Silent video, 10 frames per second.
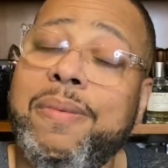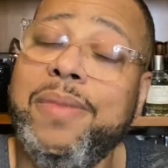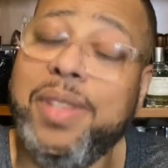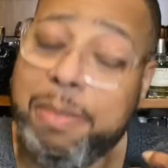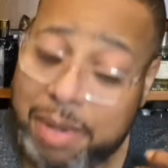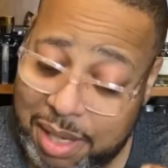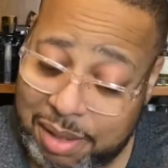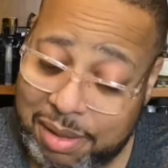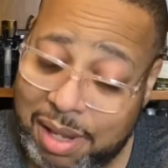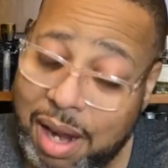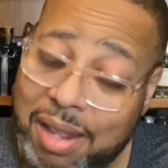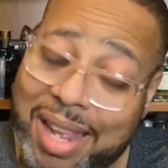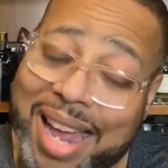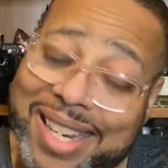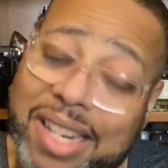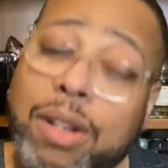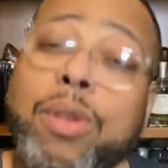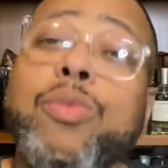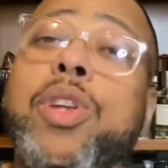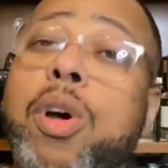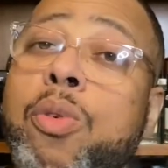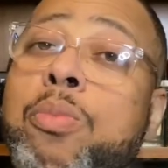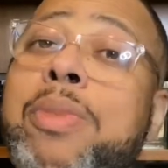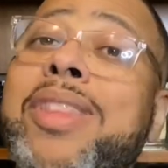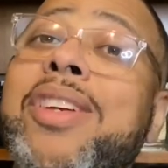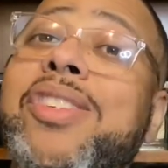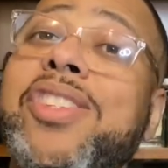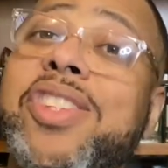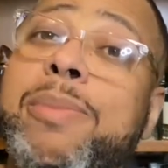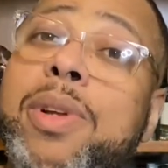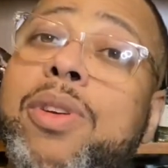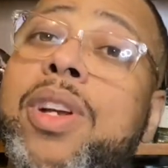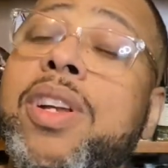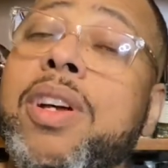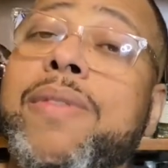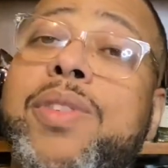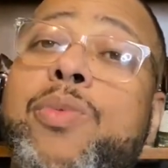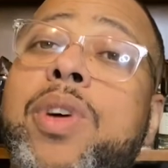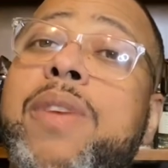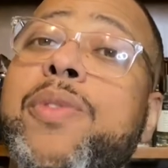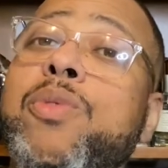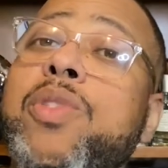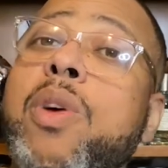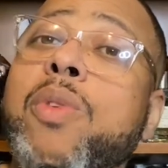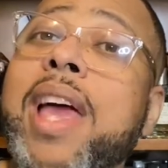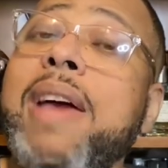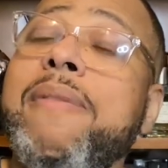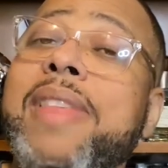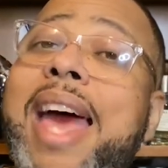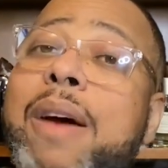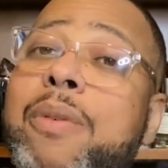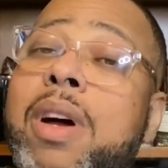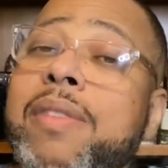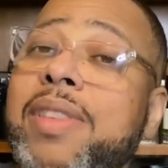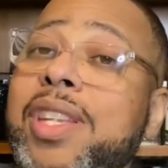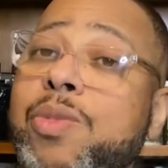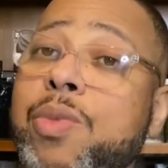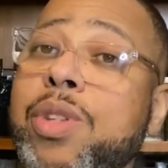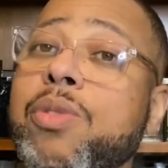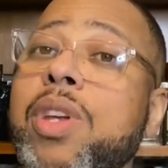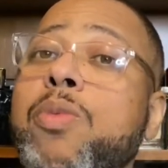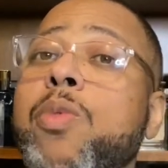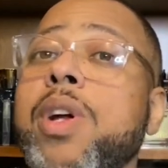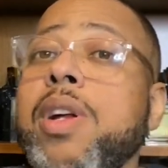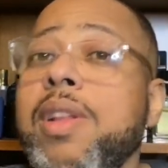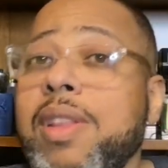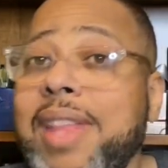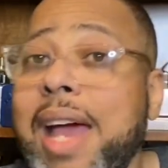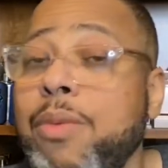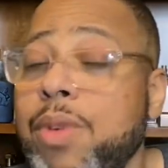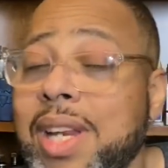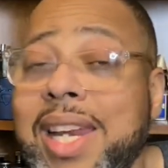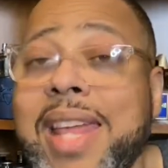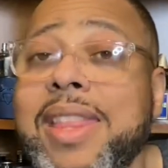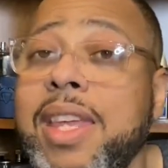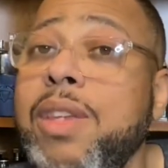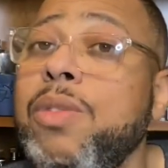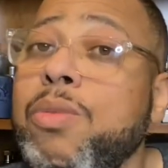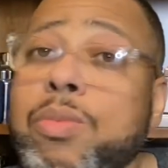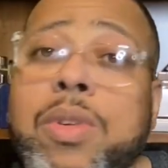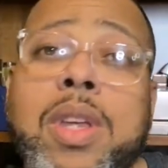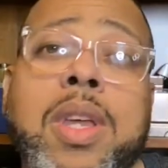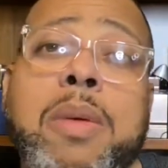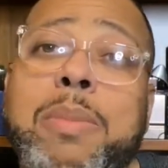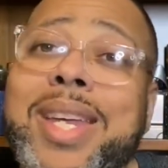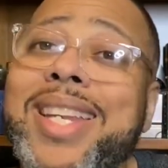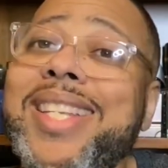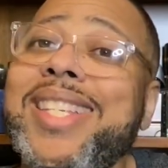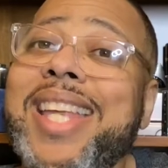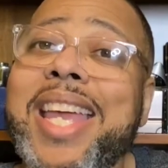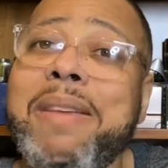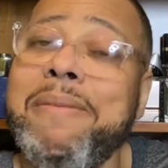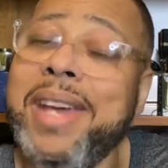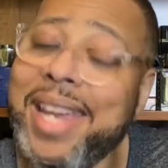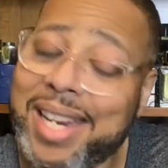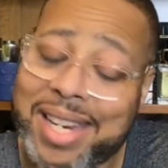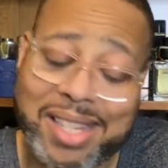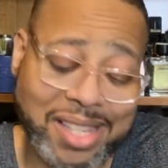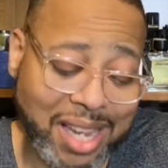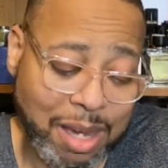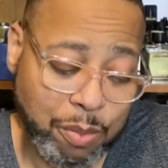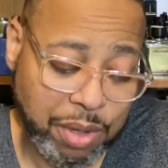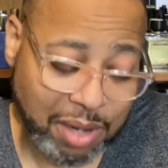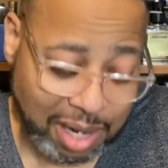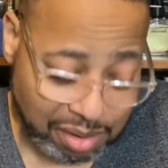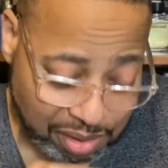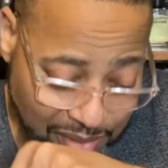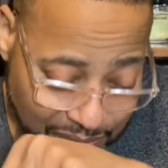To me, are they identical? No, but they're similar enough to where if you don't have that this one, you can wear that one. And I think you'll be in the same vein, in the same wheelhouse.